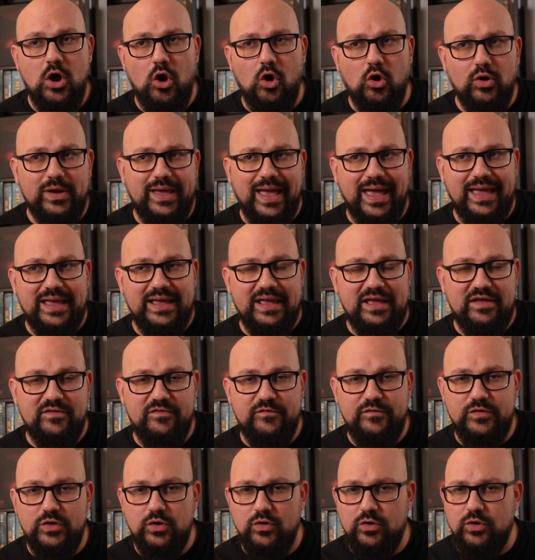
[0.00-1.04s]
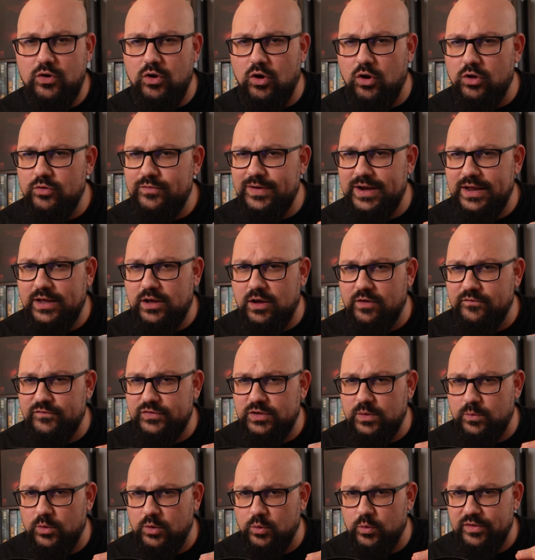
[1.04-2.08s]
okay, if you're already
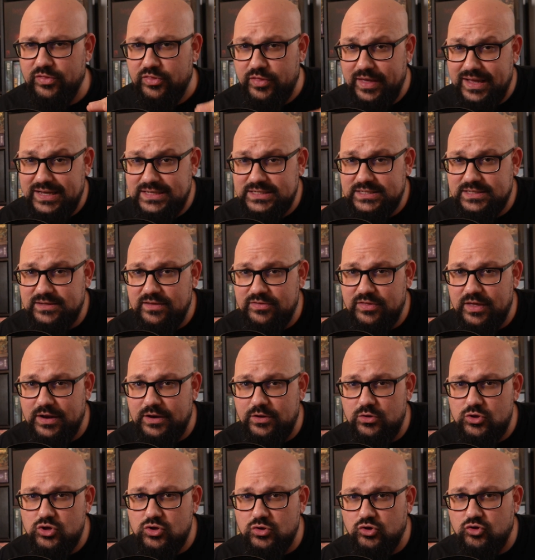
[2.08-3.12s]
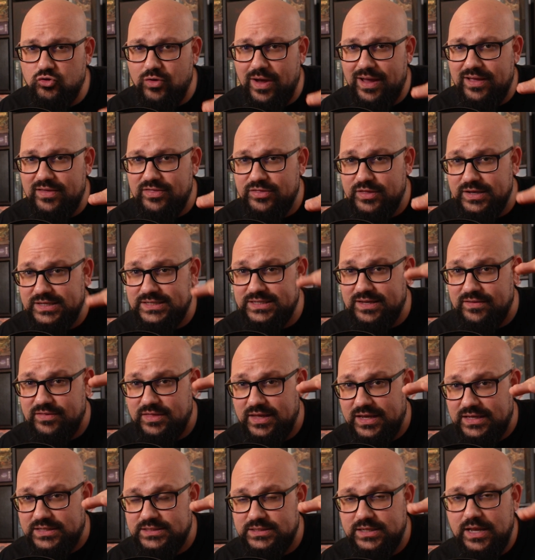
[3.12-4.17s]
comfortable with this, then you should try this and
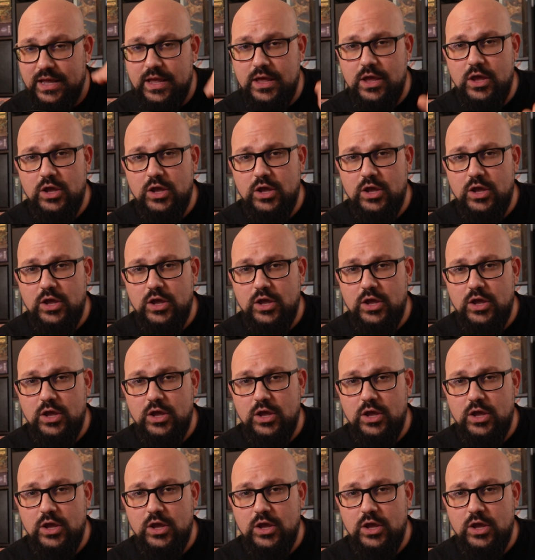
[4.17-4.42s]
this.